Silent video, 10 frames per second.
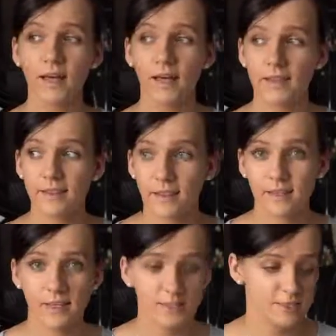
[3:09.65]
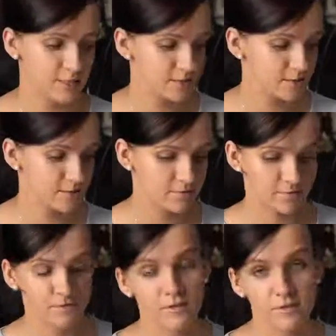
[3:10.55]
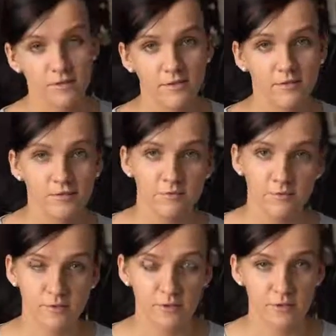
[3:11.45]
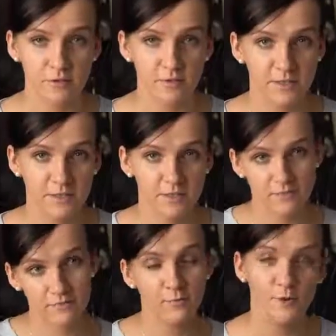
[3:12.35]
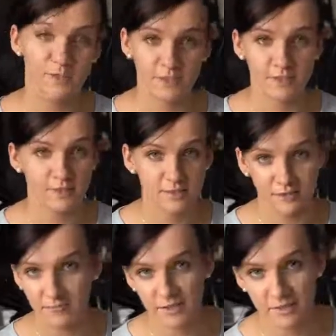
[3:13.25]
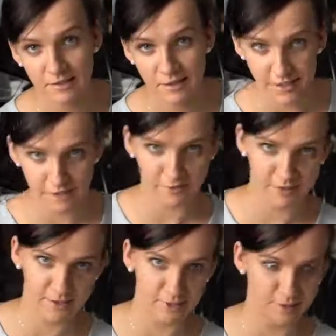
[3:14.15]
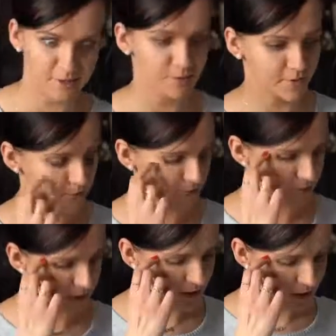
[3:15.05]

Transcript: and then I just do the treatment watching something interesting what I want to watch.